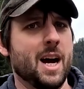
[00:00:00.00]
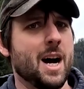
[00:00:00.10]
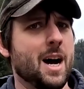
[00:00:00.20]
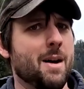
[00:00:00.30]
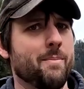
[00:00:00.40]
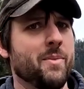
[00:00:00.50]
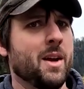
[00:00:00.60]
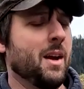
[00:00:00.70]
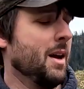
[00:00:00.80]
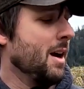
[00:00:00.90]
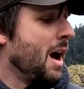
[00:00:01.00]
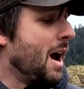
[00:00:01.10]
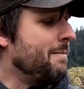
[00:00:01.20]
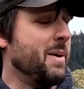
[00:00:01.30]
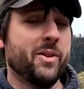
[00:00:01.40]

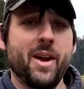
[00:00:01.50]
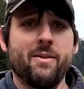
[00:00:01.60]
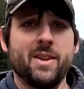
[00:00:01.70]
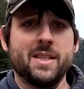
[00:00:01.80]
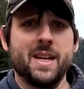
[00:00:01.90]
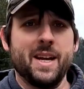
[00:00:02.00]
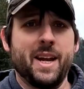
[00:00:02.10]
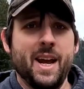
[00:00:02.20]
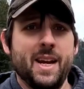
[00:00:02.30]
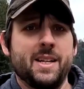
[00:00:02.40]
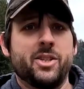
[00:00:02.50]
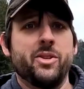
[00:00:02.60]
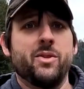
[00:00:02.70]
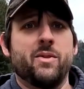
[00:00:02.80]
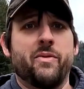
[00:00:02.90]
I built out this AK
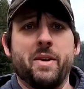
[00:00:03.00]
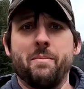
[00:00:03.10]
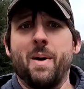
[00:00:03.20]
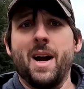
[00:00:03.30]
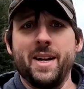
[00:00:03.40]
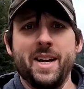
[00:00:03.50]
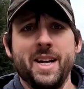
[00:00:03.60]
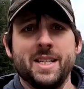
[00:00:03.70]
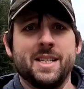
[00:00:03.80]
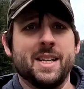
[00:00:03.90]
to fit my needs,